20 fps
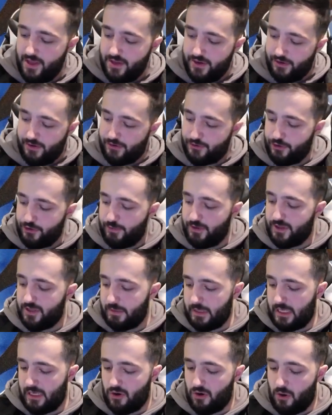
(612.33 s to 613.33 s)
You want to tribute the
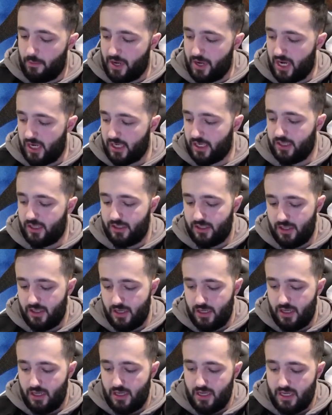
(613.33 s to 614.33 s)
Bower Bark,
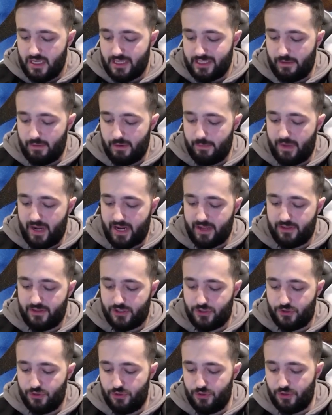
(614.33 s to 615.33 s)
summon back the
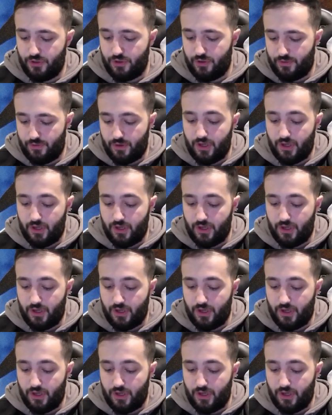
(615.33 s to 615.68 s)
2,